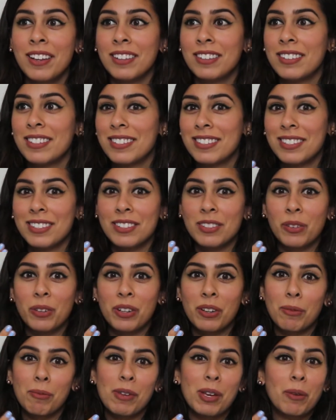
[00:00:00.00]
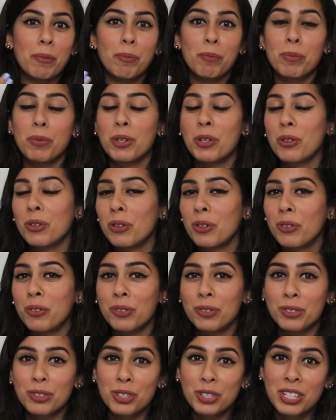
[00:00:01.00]
This is going to be a
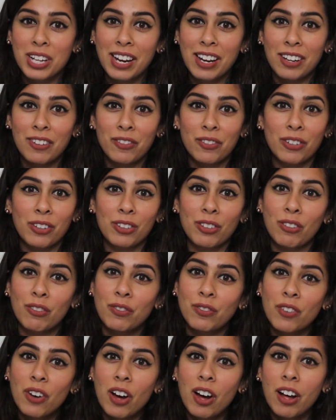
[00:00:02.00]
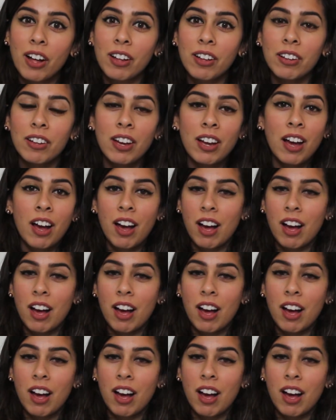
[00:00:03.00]
beautiful shade for the fall.